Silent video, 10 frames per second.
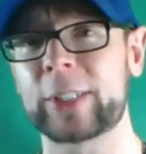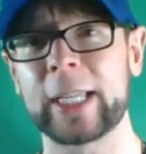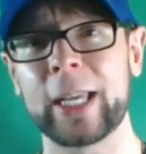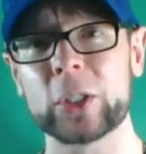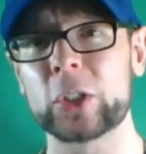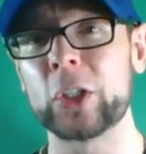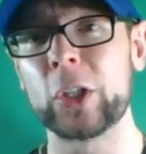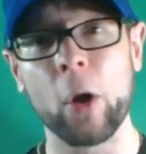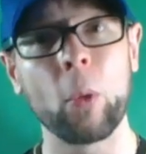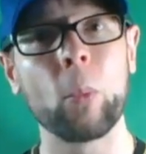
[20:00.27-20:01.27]
Our cells
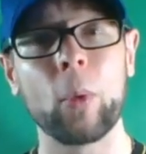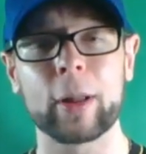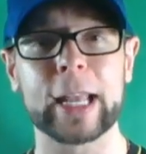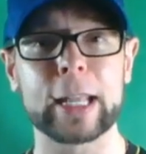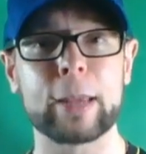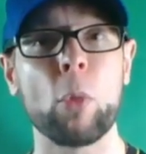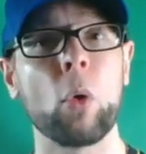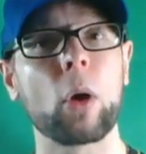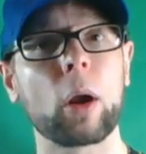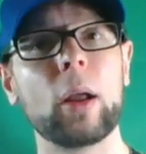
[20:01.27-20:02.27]
don't want any
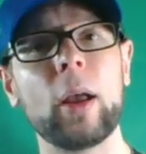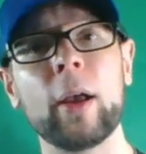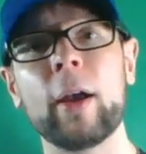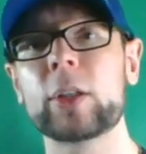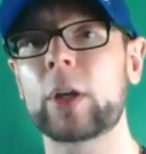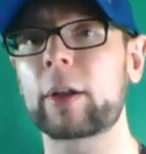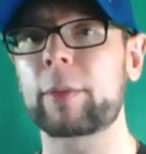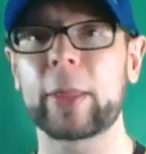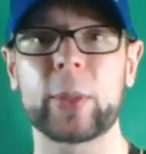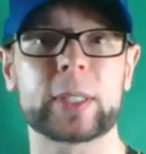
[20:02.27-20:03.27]
more.
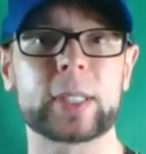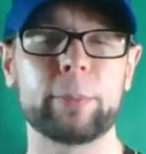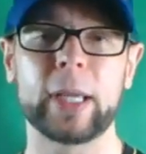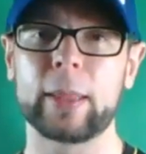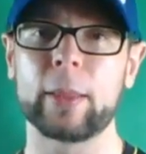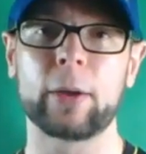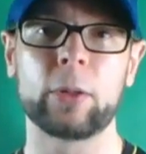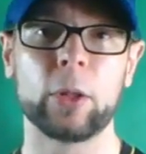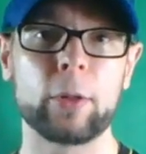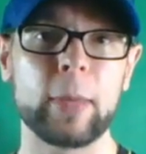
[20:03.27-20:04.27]
Talked about this a bit in
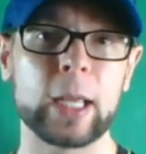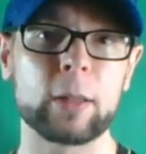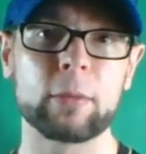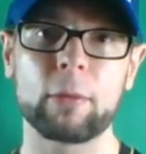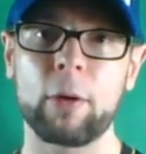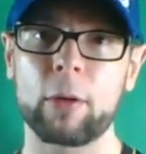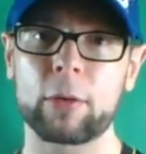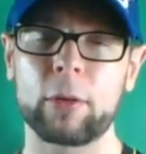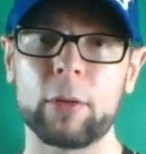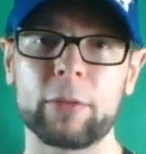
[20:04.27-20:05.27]
the glutamine
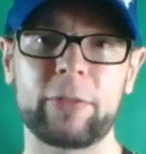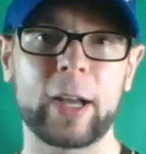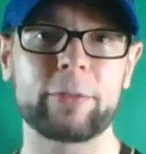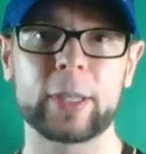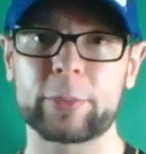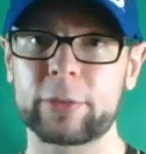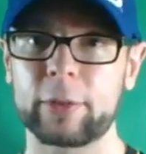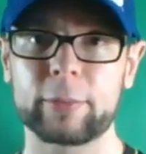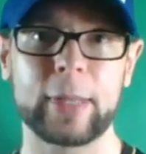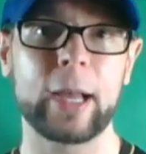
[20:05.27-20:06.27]
article, 5 tips
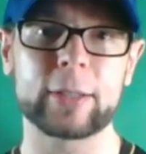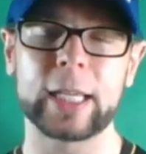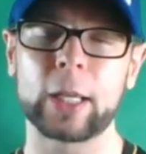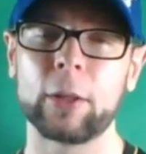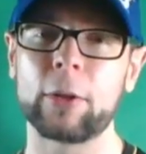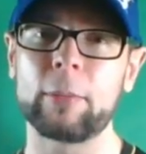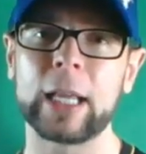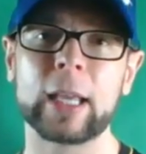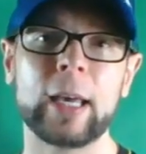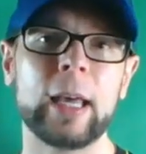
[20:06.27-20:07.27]
for how to take
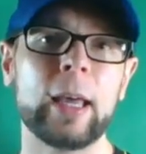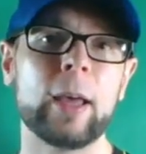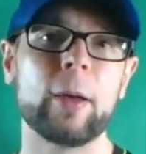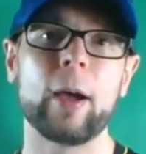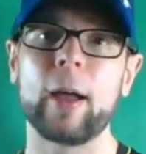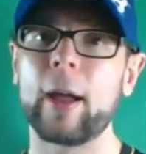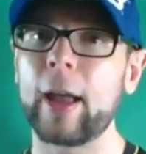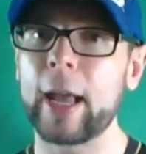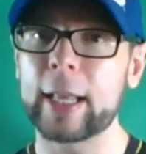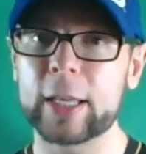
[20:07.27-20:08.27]
glutamine.
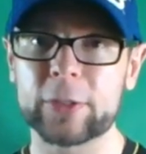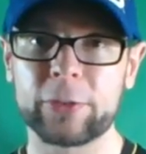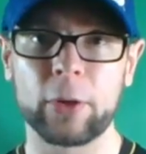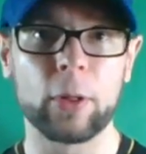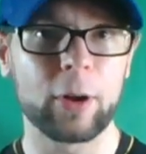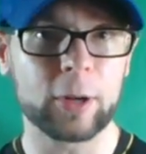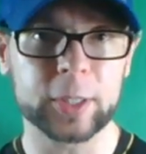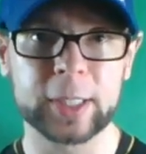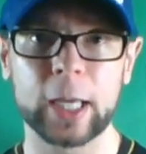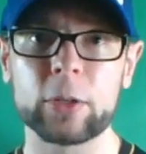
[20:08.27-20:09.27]
It is full.
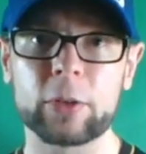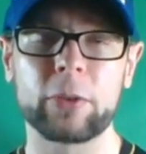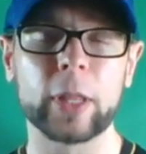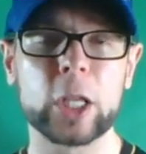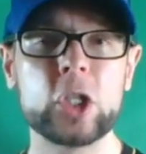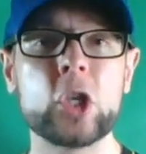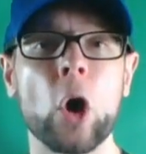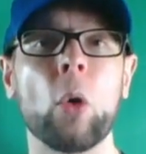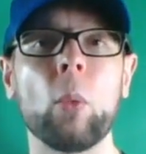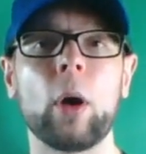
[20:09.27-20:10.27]
Our cells are full. They
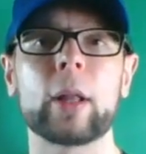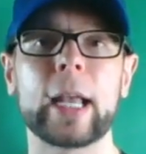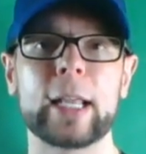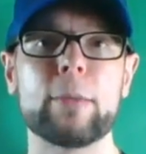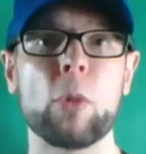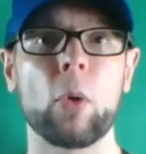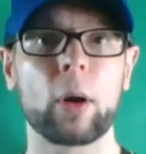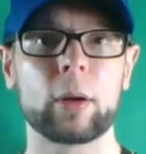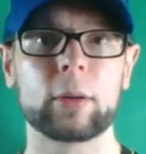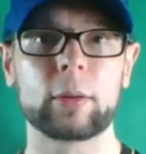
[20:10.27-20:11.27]
don't want any
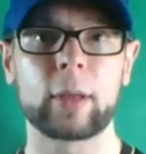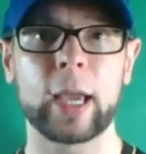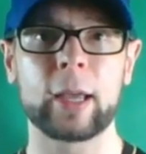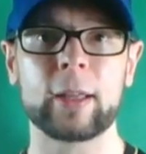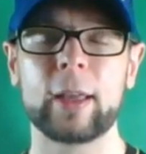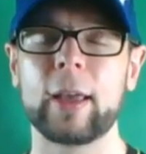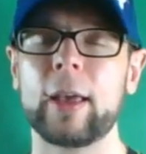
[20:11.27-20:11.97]
more. Okay.